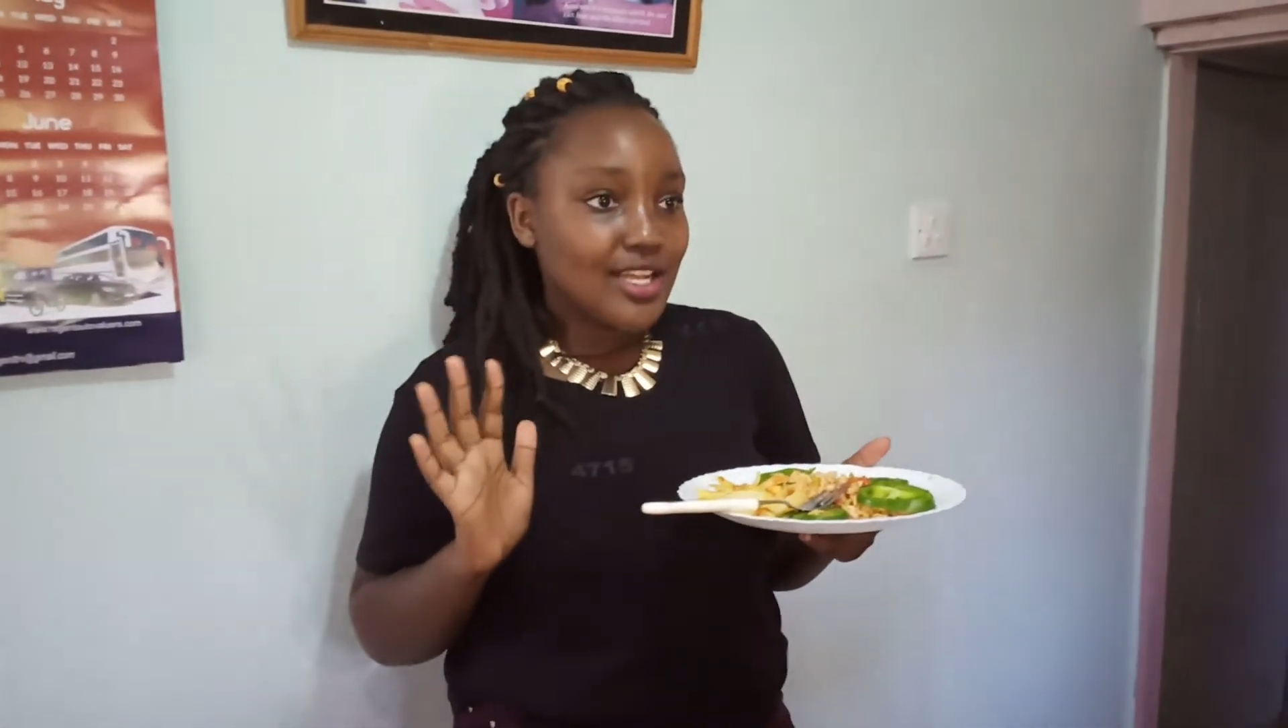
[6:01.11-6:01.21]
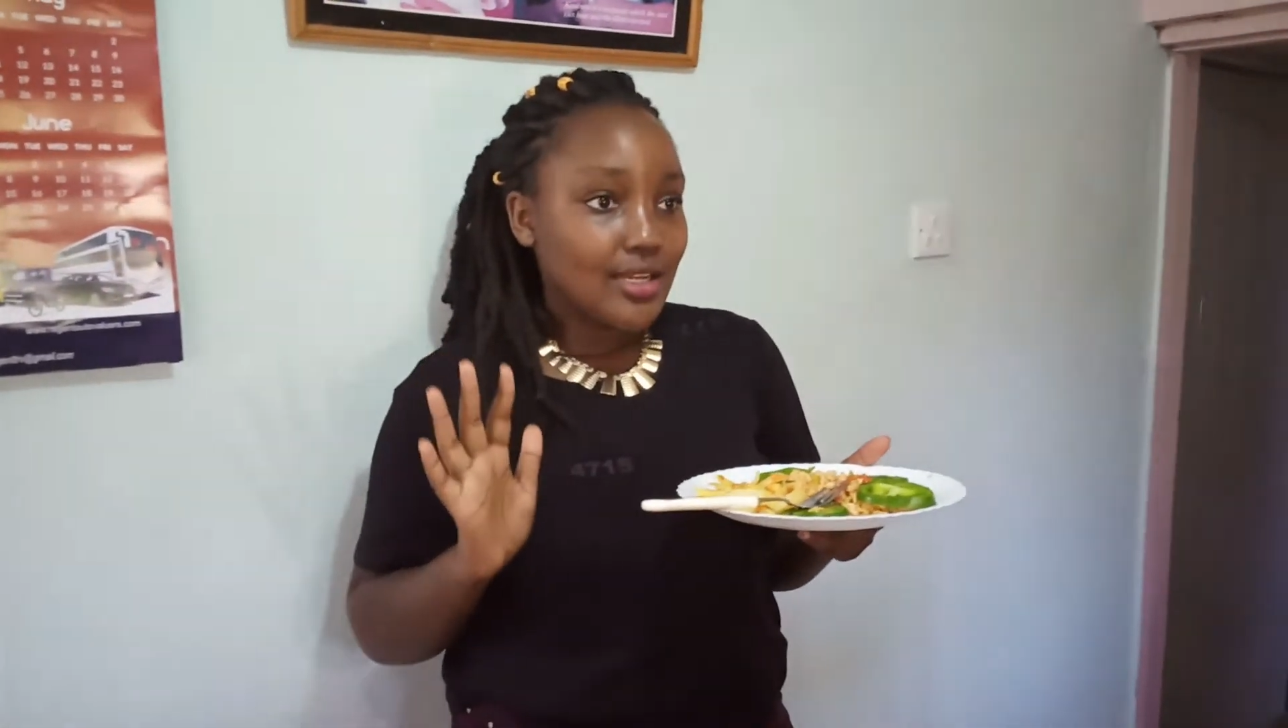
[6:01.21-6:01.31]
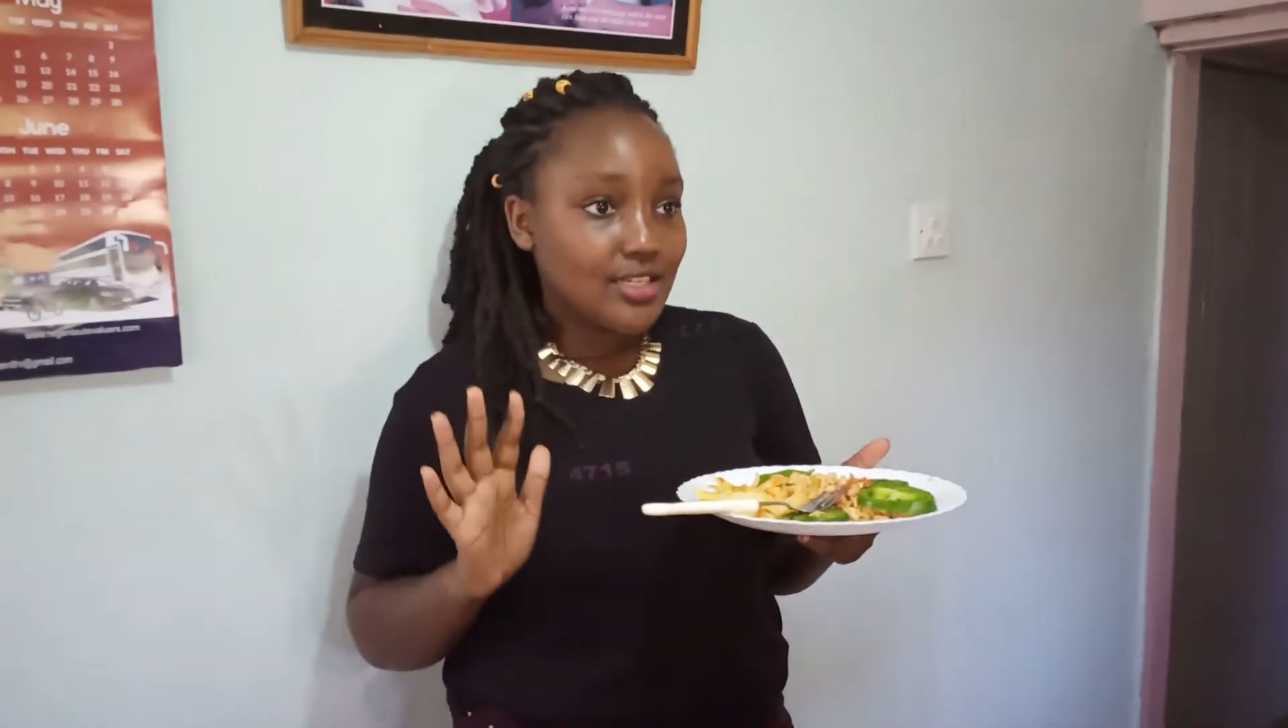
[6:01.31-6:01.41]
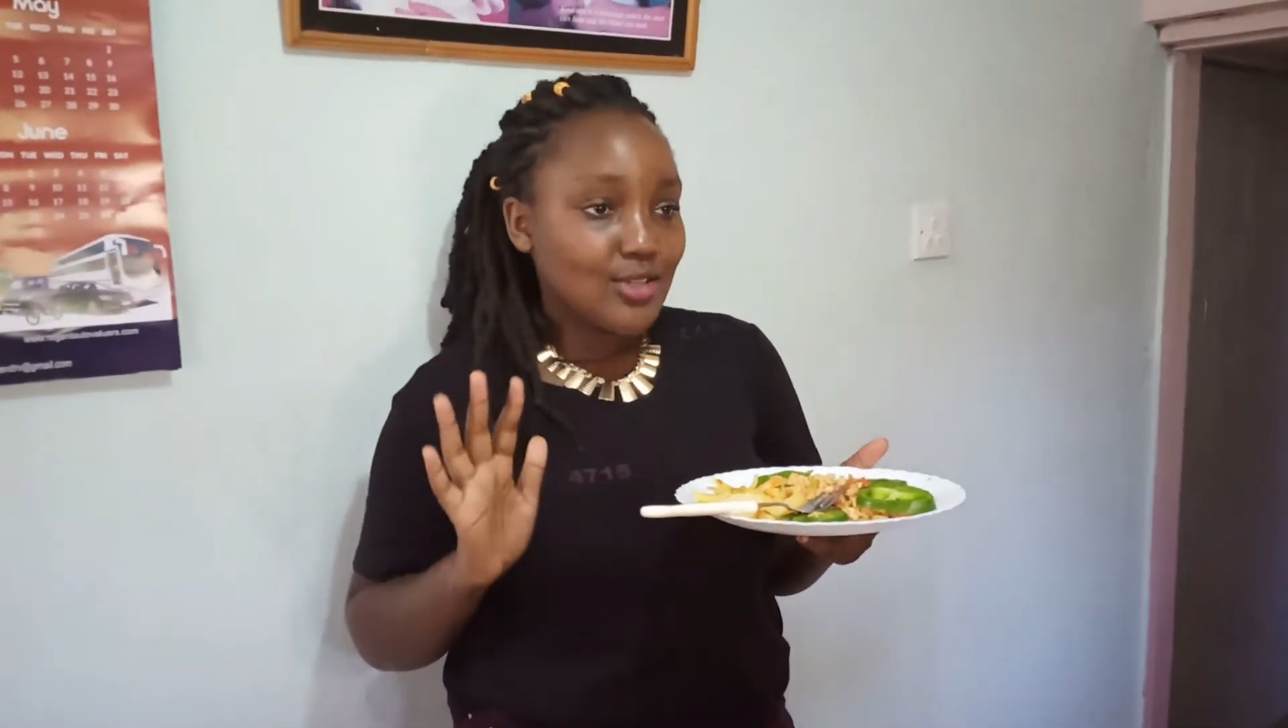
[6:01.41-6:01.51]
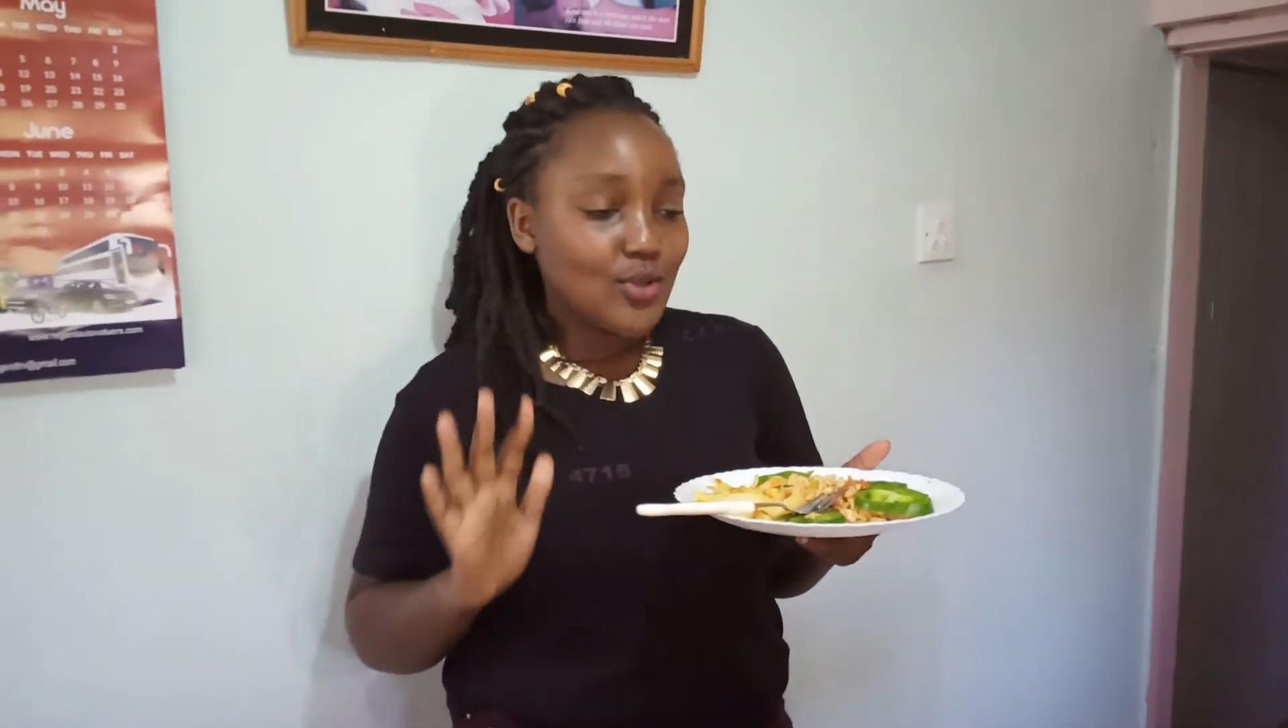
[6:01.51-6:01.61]

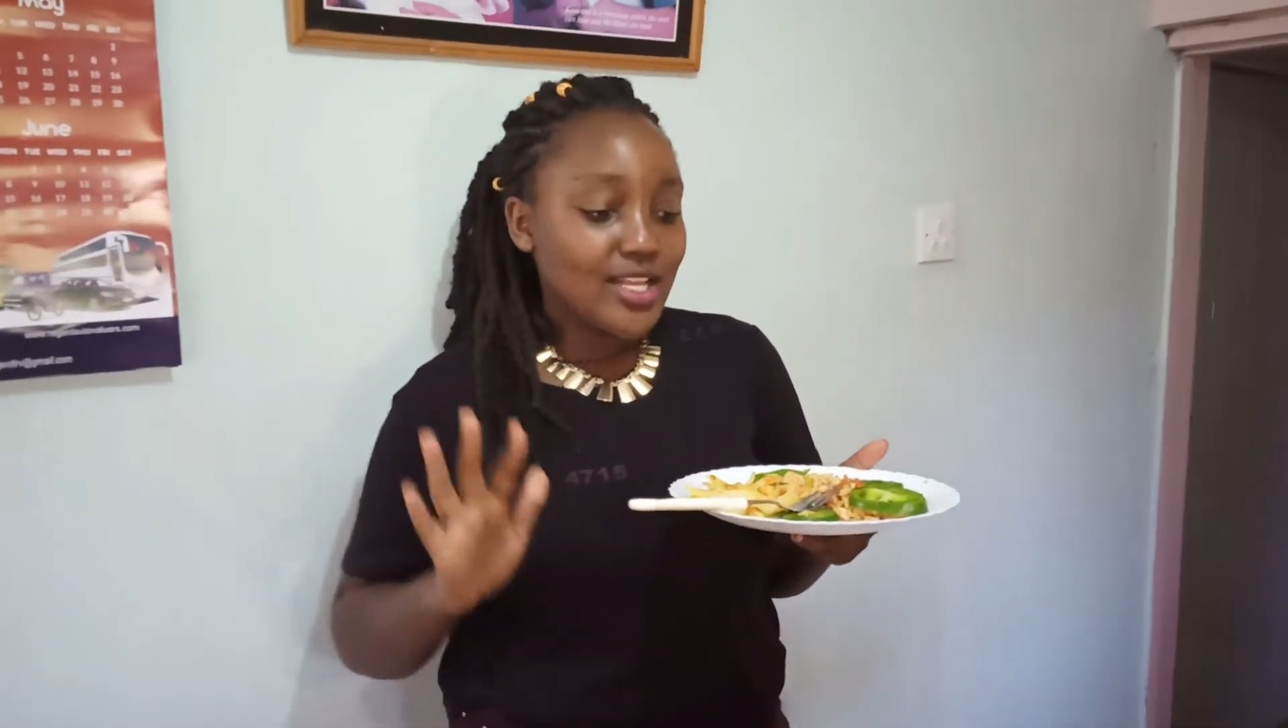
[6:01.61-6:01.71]
delicious.